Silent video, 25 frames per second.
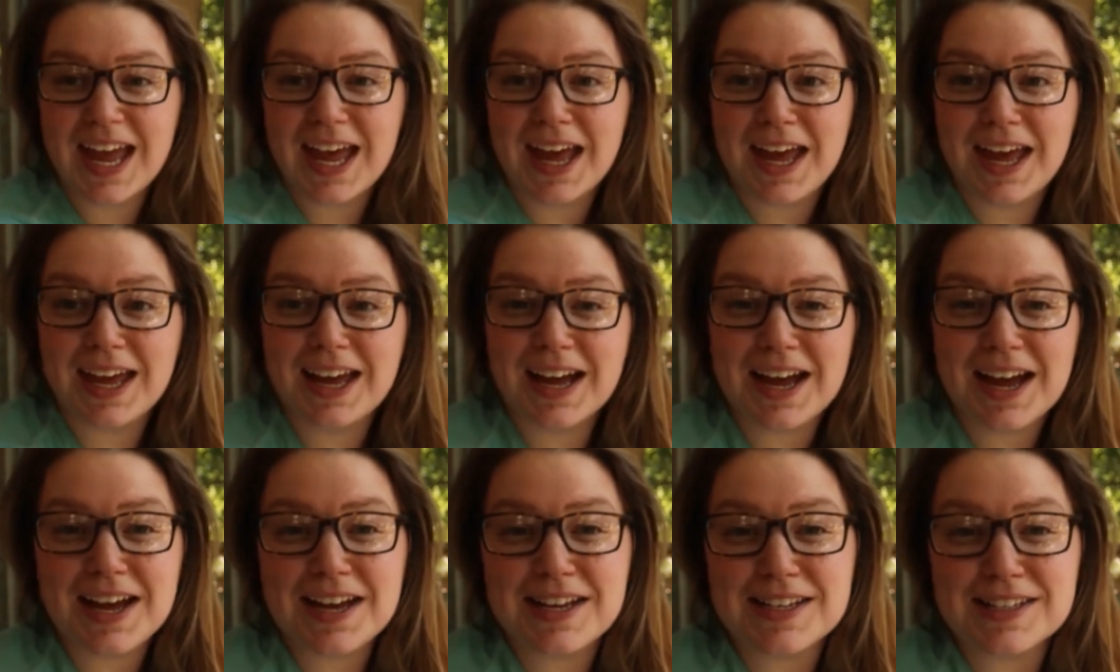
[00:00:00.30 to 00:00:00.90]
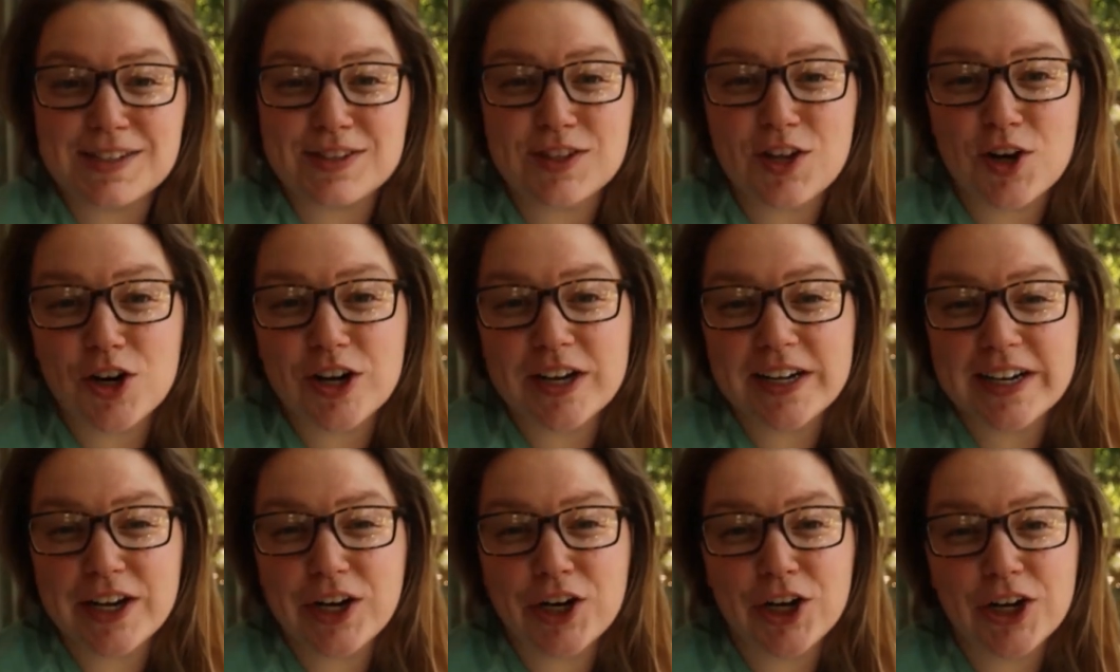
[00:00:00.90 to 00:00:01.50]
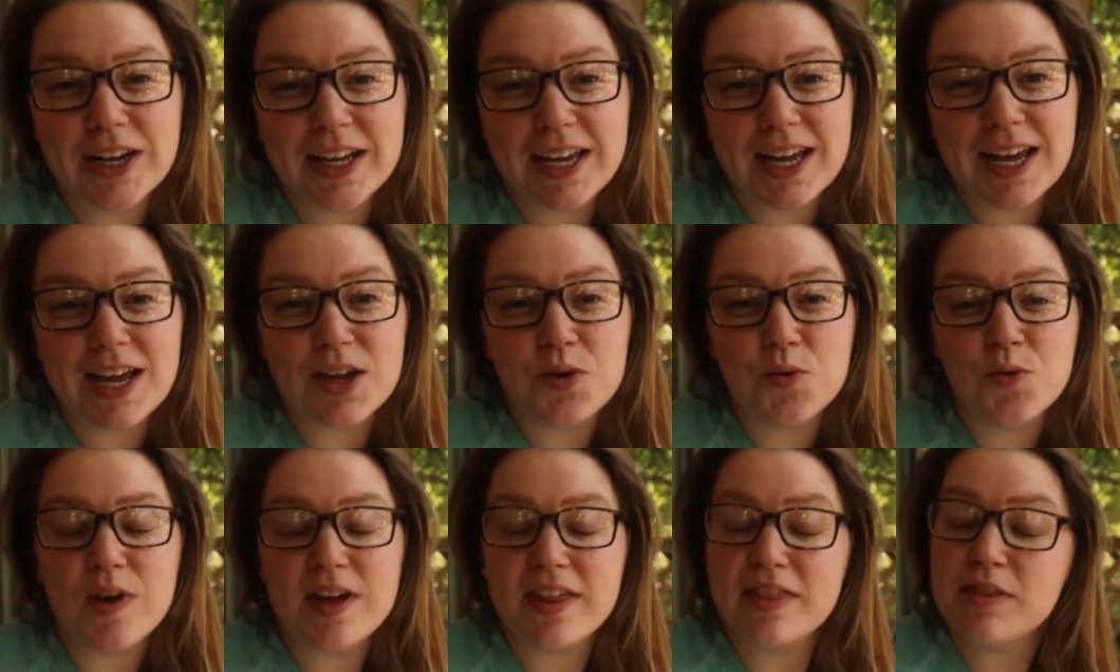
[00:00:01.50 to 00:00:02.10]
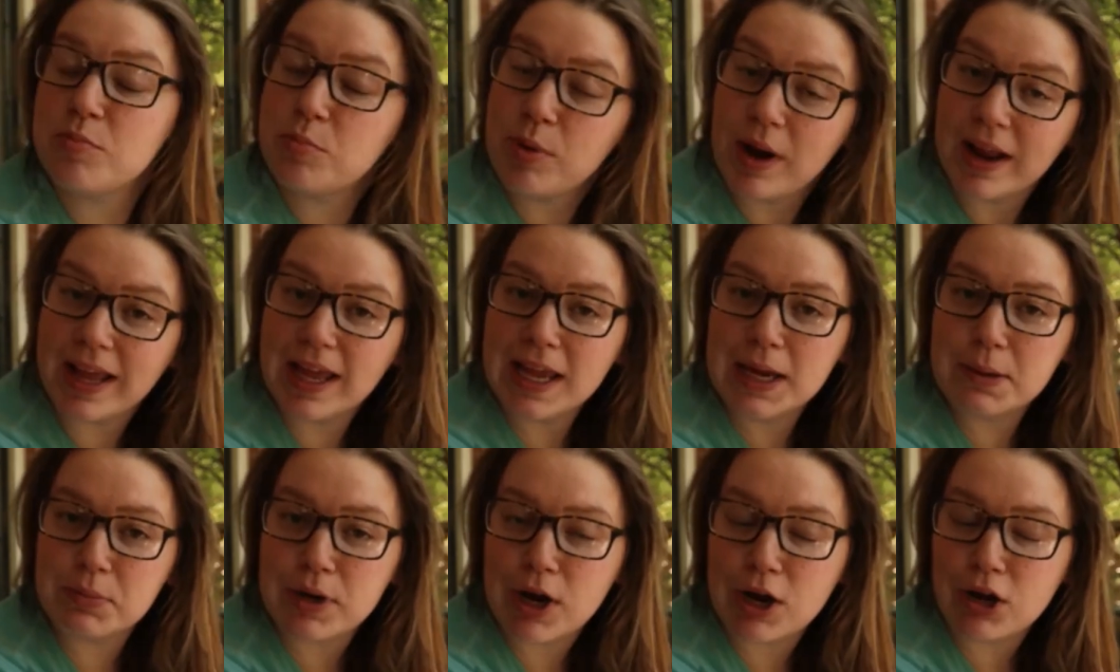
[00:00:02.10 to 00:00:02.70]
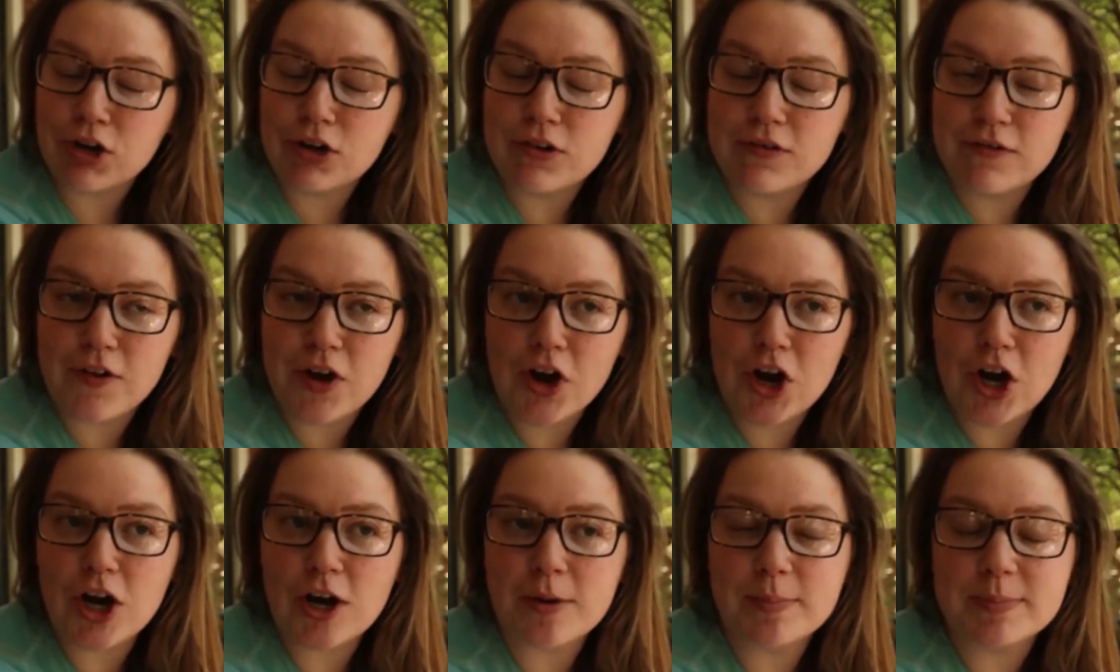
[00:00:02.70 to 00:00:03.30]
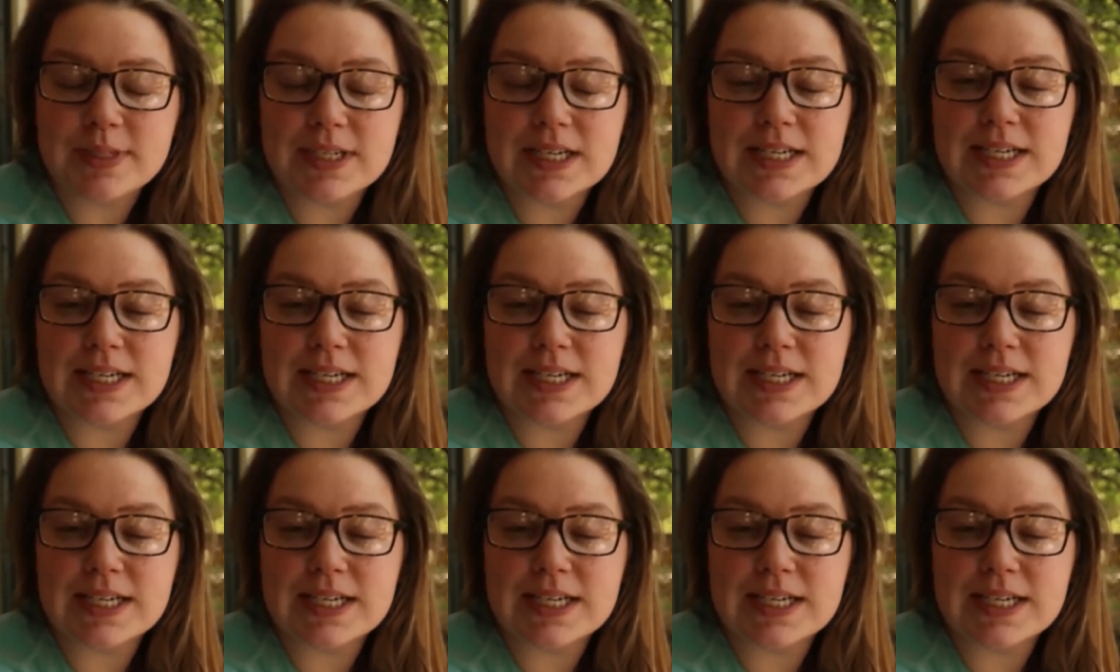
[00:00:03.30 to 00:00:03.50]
Hey guys, Lauren here again with Breaking Browder Farm.